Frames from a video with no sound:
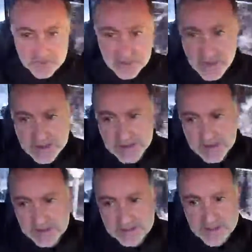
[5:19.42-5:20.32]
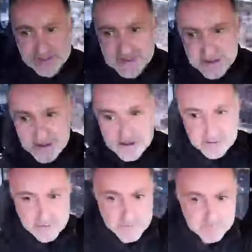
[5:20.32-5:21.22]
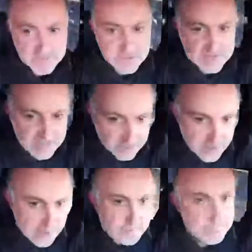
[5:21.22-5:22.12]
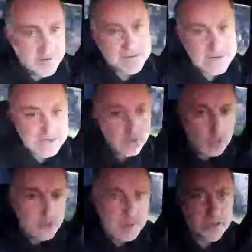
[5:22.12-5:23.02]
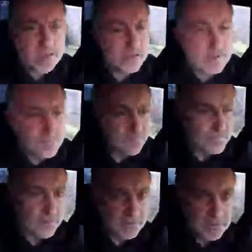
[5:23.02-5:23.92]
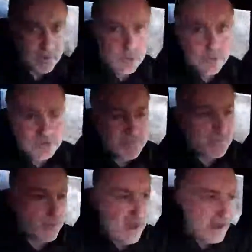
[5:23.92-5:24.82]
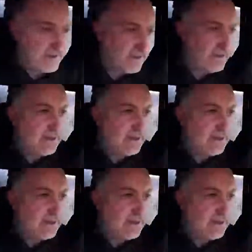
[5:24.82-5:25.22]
They're gonna get there, kill them, get all those people have,